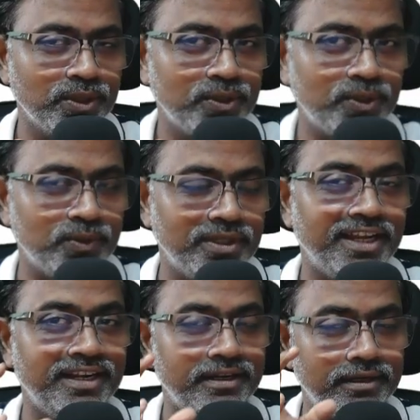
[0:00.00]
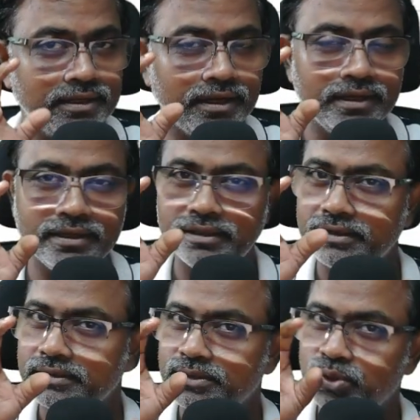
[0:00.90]
to the
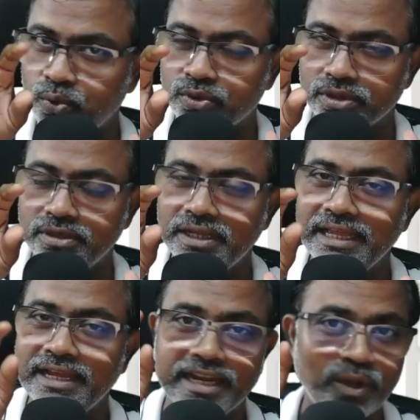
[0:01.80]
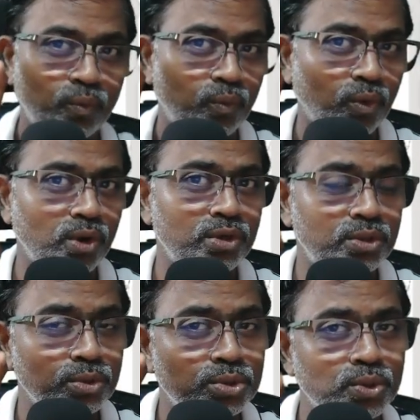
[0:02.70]
entire total, and I want
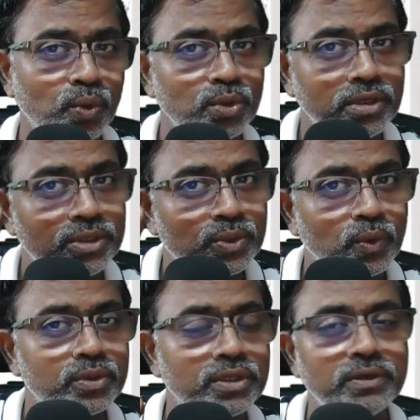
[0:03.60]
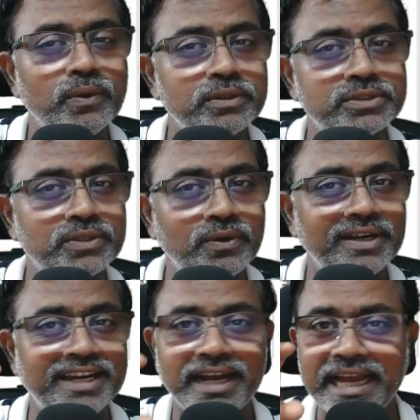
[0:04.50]
to show the total
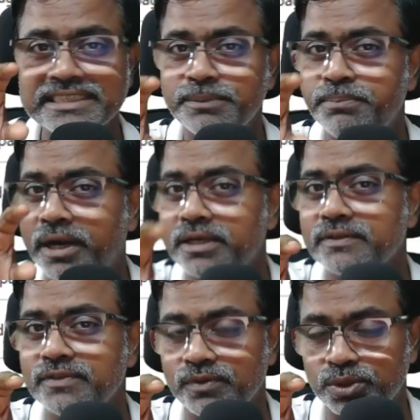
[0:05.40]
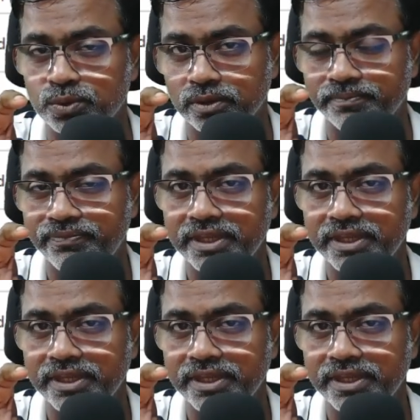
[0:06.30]
also as a part of the visual.